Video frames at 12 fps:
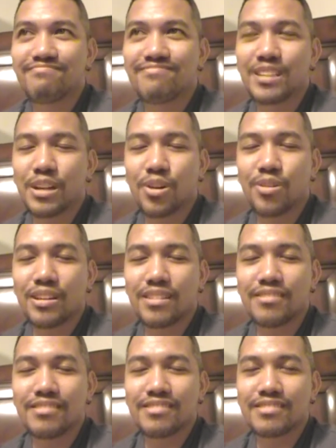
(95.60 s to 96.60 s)
you know, it,
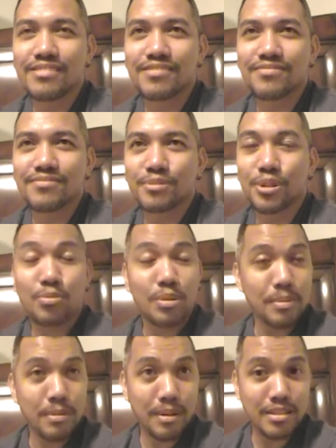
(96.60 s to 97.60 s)
I'm going to
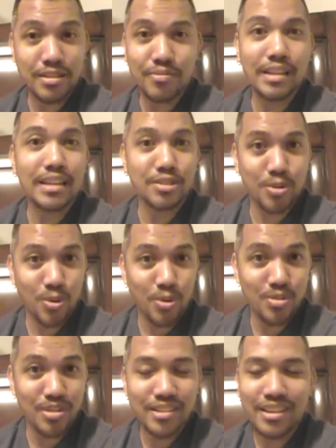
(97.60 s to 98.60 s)
repeat myself, it gets
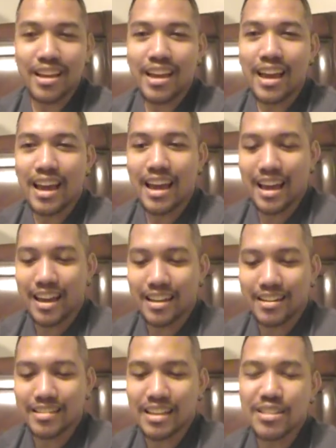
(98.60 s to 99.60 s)
old. And
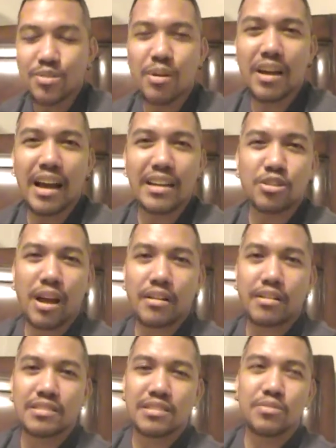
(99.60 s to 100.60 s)
that's why I tried,
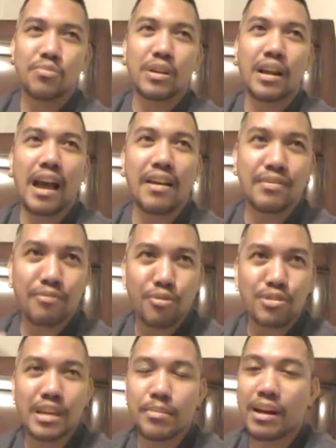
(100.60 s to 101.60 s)
it's when I
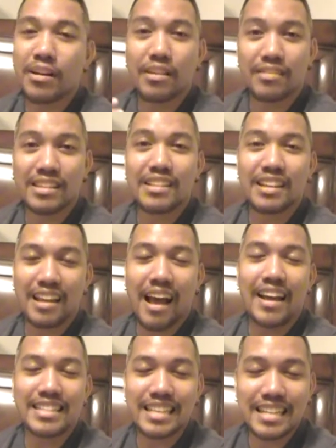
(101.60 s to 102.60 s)
first came out, it, it,
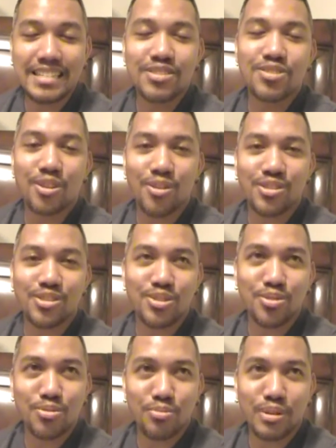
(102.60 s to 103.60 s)
I did start
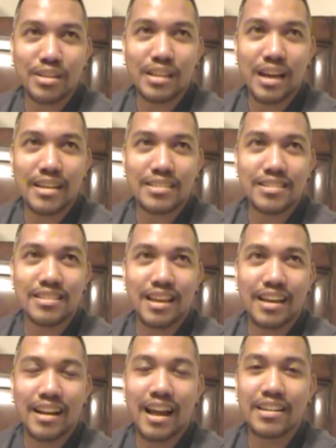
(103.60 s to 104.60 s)
to realize
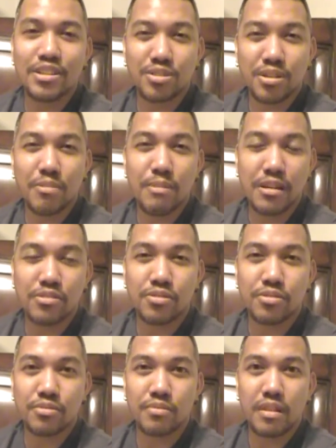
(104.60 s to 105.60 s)
that I used to come out to
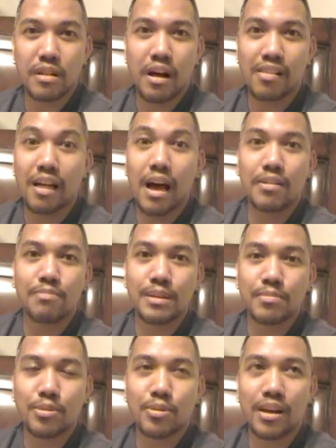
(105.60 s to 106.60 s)
a lot of
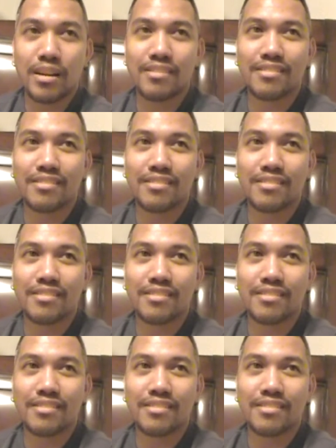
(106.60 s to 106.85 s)
people and